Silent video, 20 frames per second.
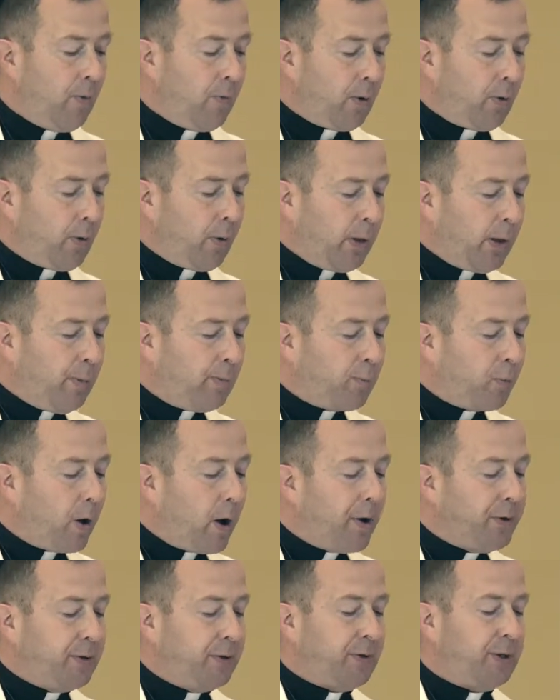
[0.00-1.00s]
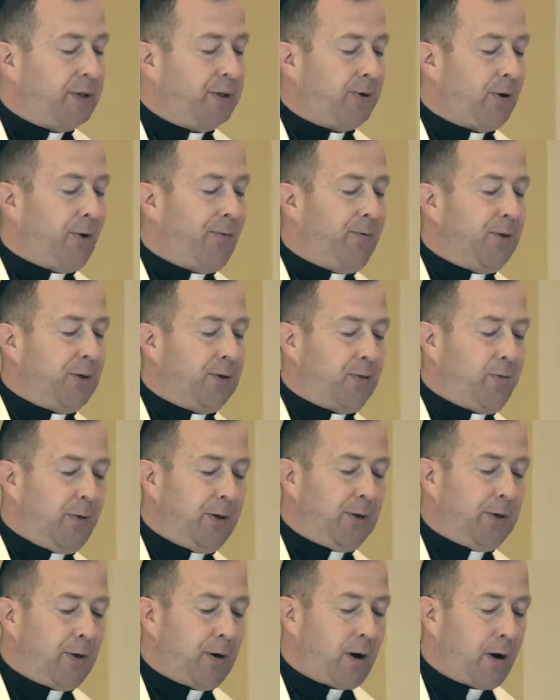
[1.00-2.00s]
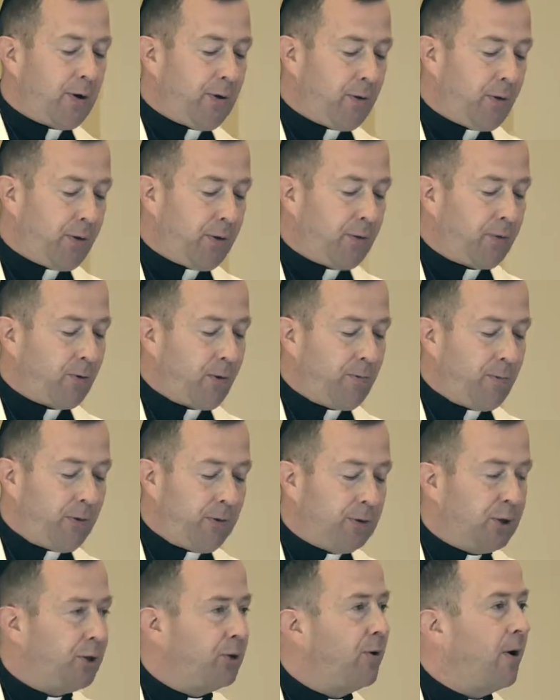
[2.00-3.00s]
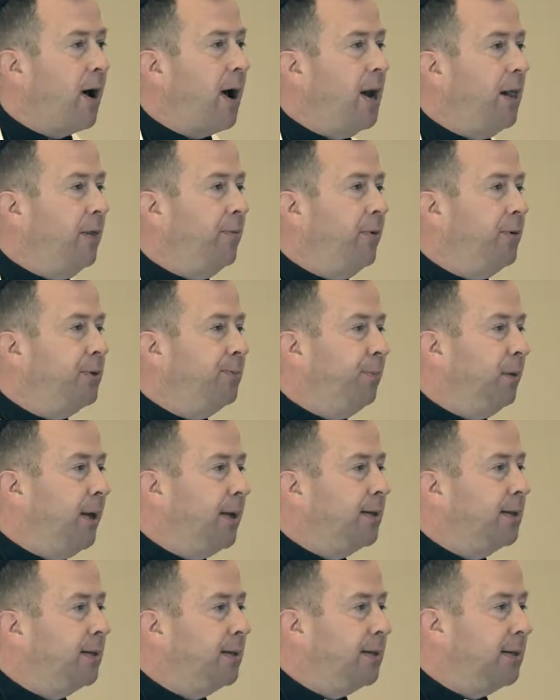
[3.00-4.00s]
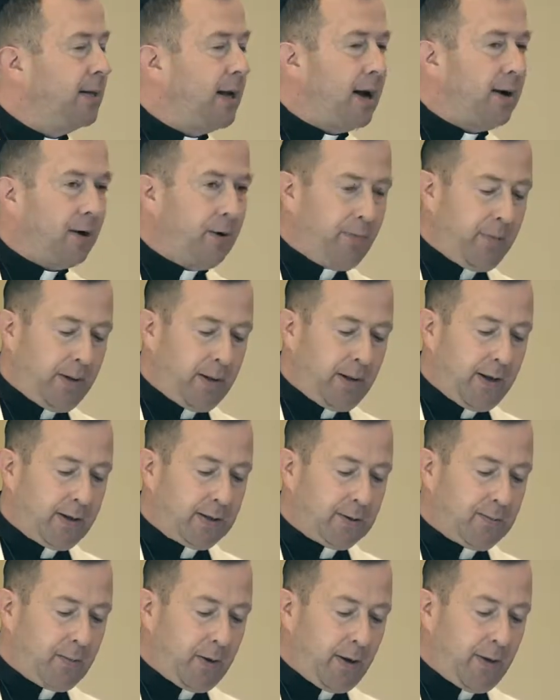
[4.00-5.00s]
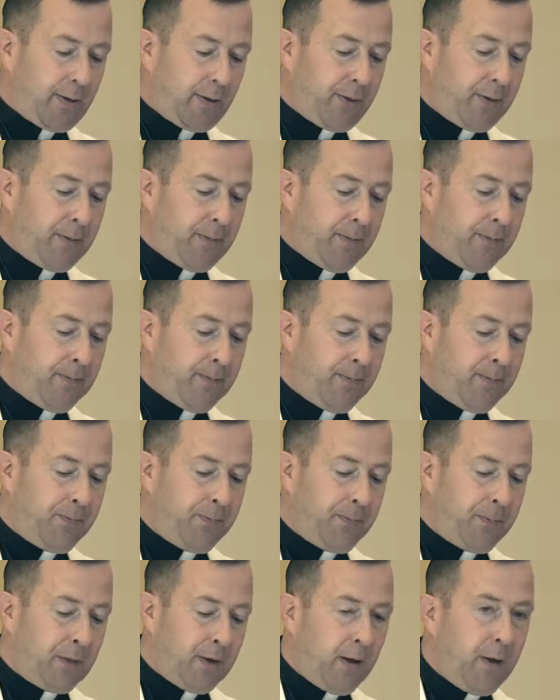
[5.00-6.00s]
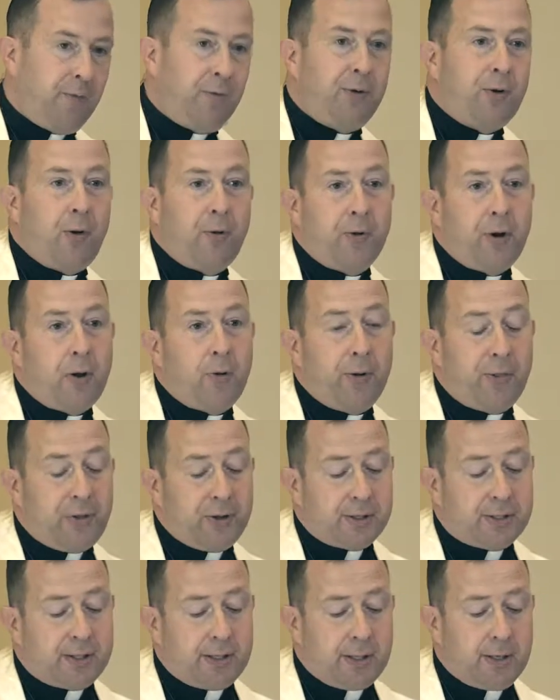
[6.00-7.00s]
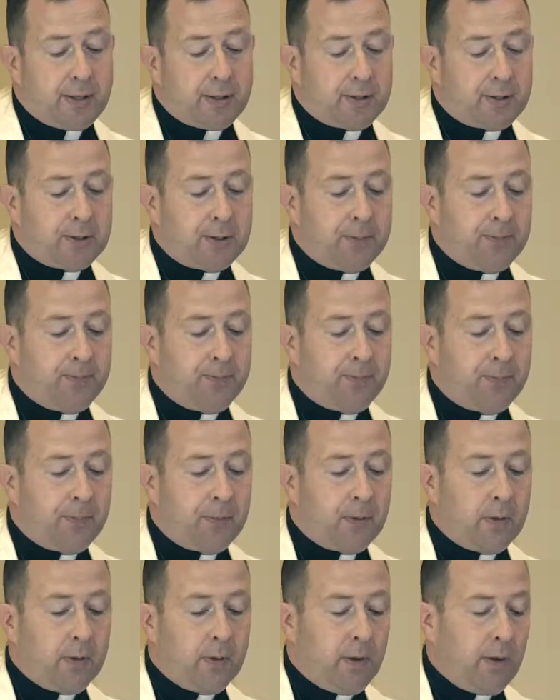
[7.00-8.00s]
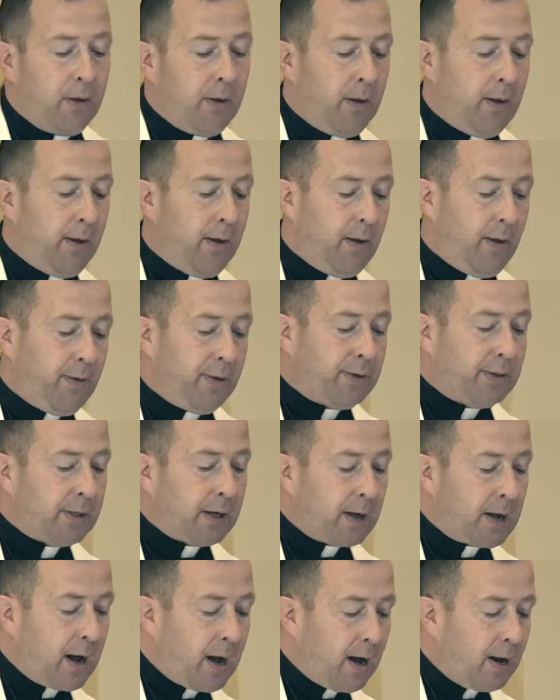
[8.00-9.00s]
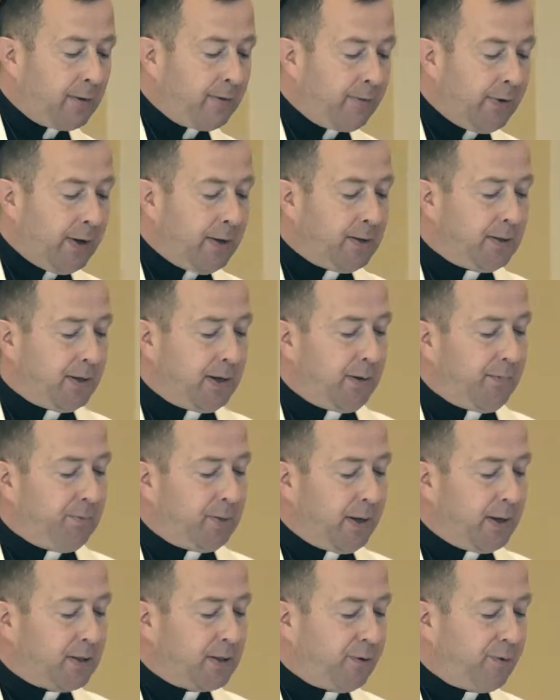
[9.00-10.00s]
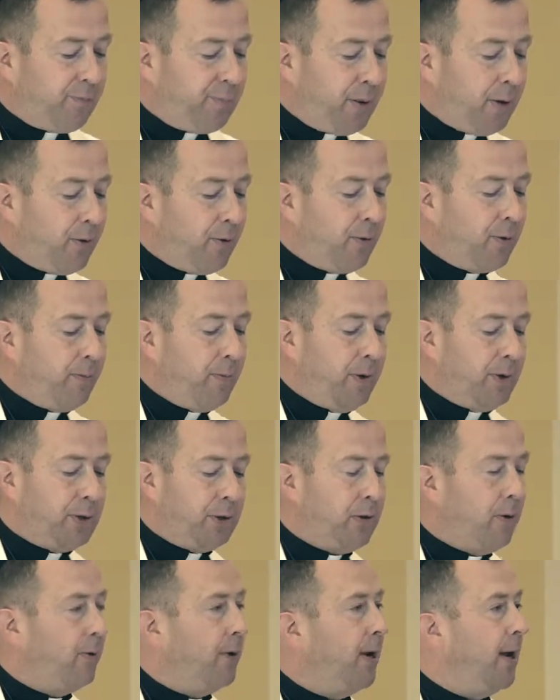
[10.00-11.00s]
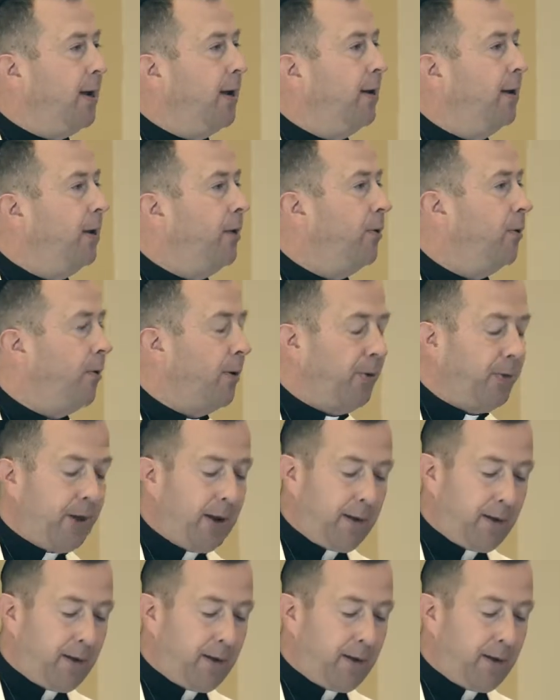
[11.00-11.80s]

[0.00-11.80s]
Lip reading: were really brought to the surface when we took our youth group to the Shrine of the Most Blessed Sacrament last month. If you don't know what this is a convent and a place of pilgrimage located in North